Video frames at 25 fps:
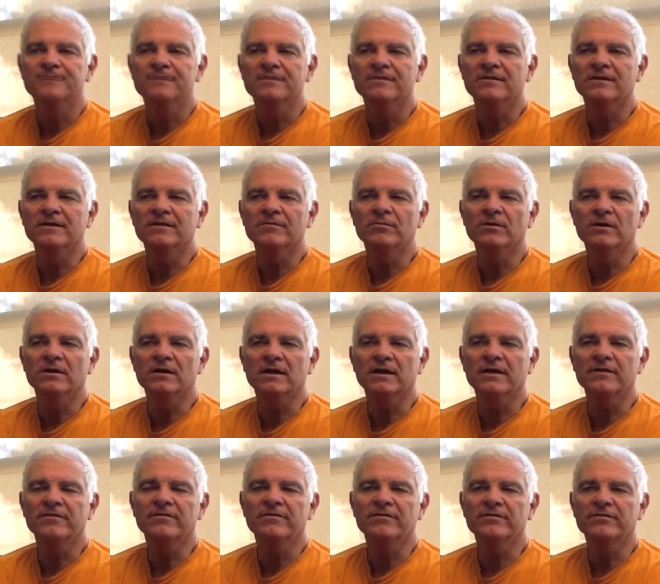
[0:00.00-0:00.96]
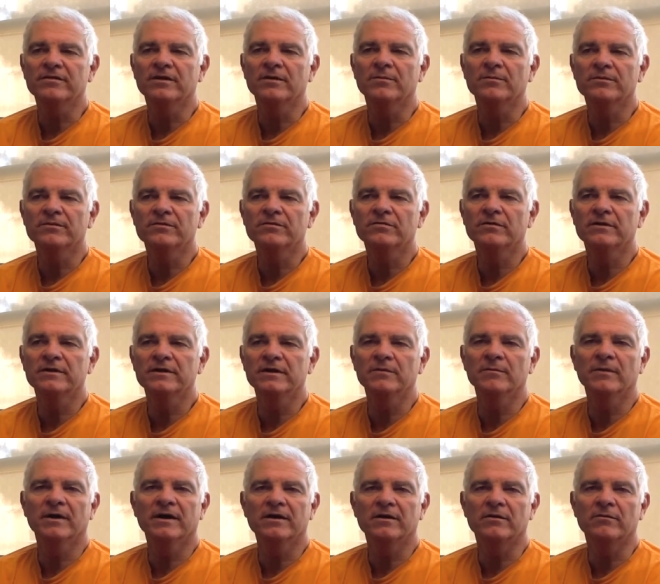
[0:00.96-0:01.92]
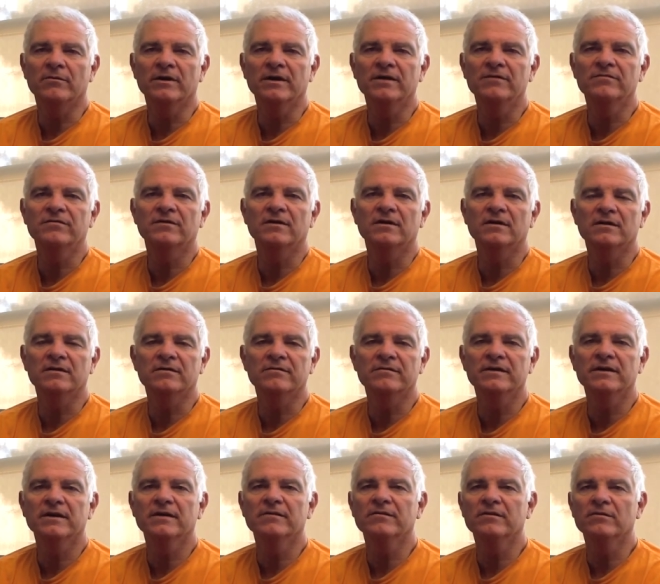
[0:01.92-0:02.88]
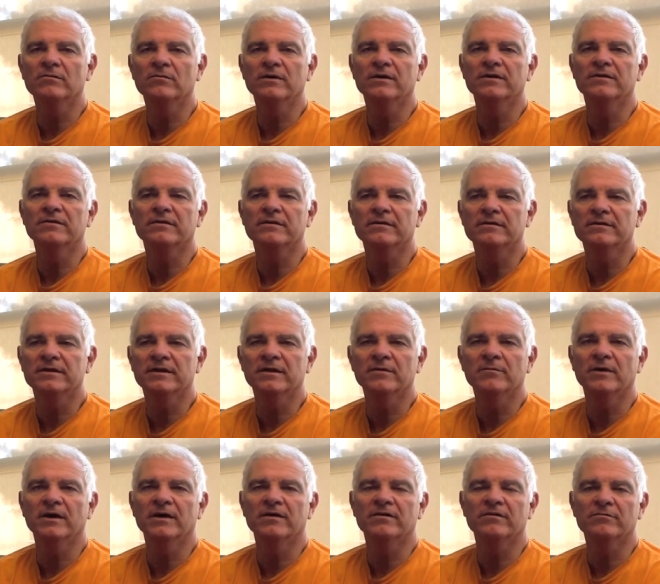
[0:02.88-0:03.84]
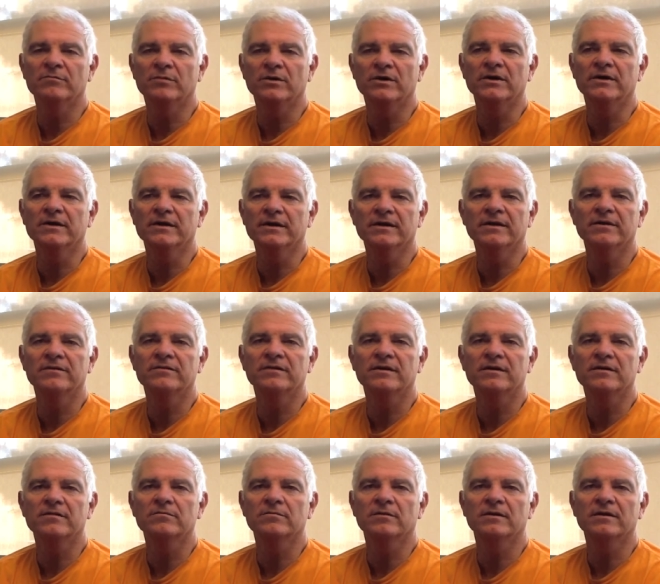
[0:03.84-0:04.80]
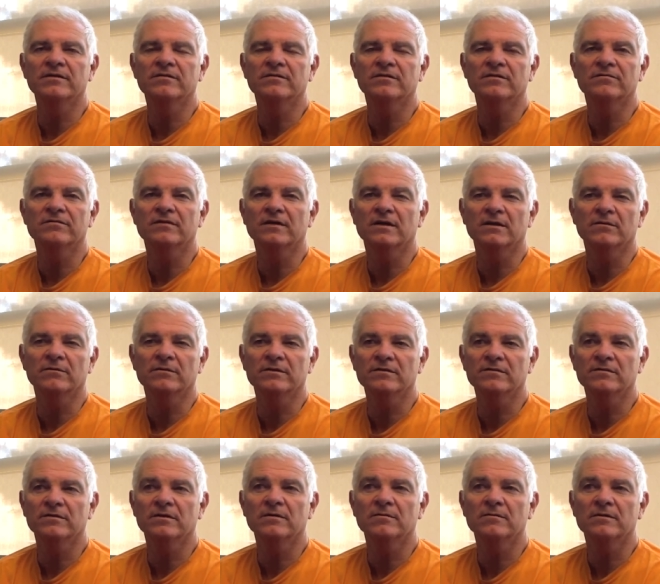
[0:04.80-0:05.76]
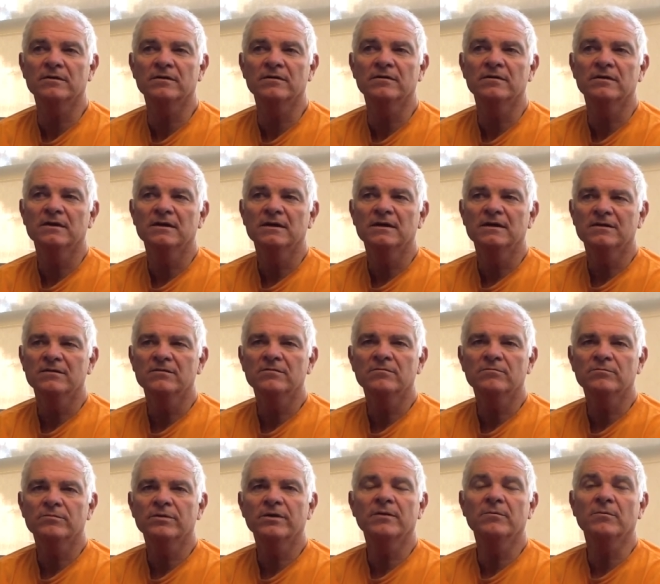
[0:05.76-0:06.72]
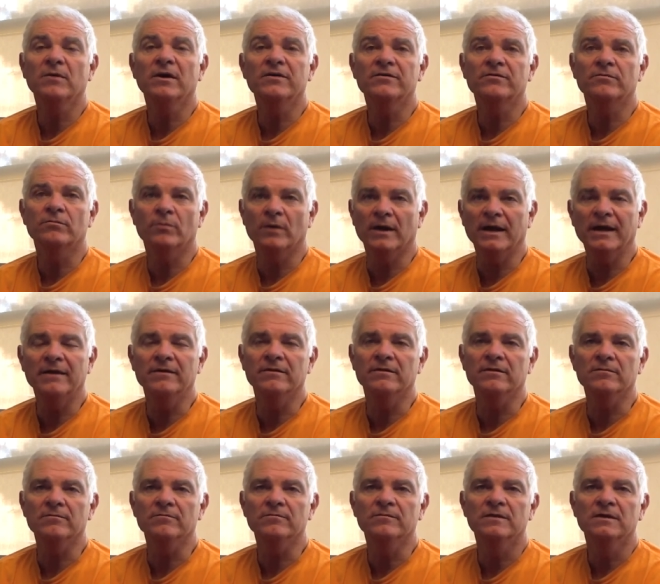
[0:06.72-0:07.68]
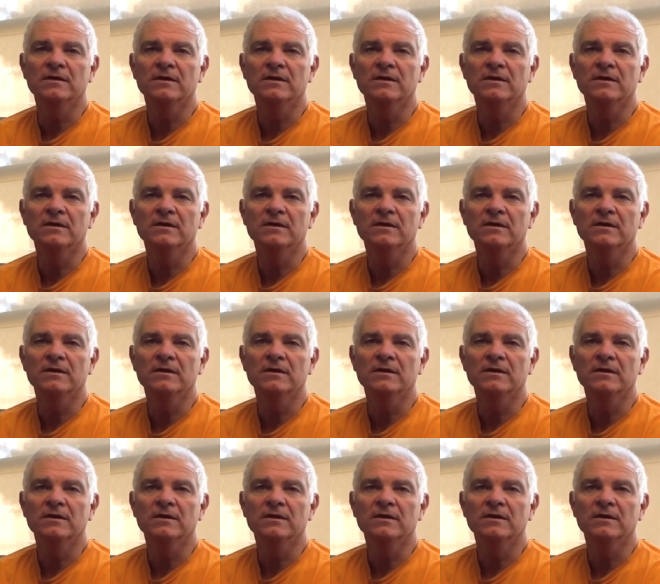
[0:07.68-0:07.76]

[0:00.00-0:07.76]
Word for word: The relationship between the amount of rainfall of a given winter and the amount of burning that takes place the following summer is pretty much random.